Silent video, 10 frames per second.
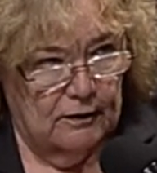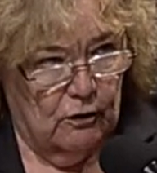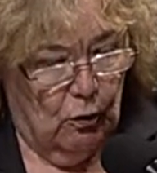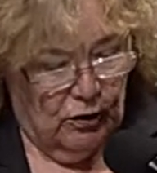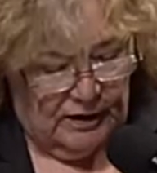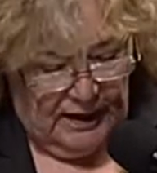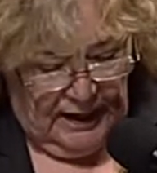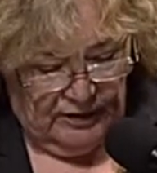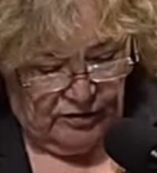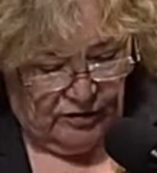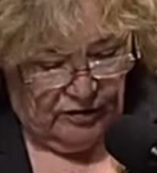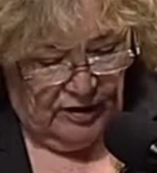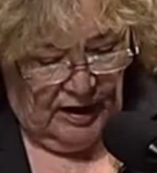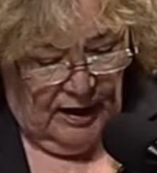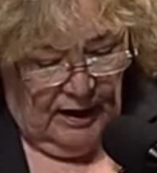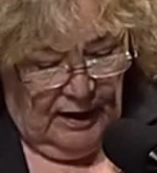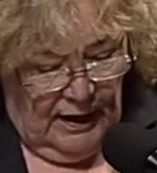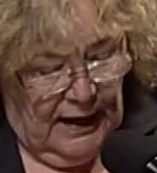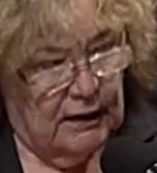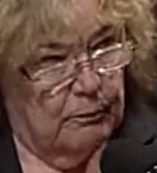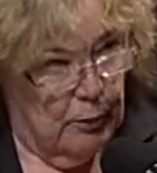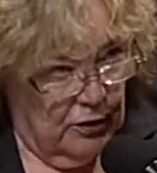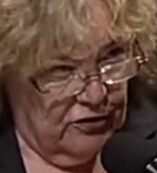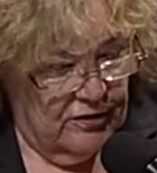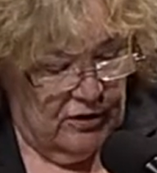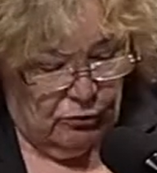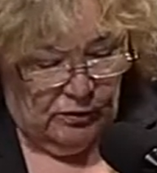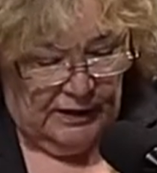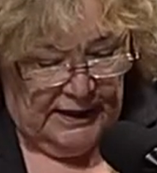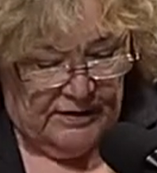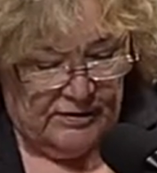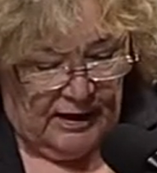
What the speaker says: court cases, and a person is released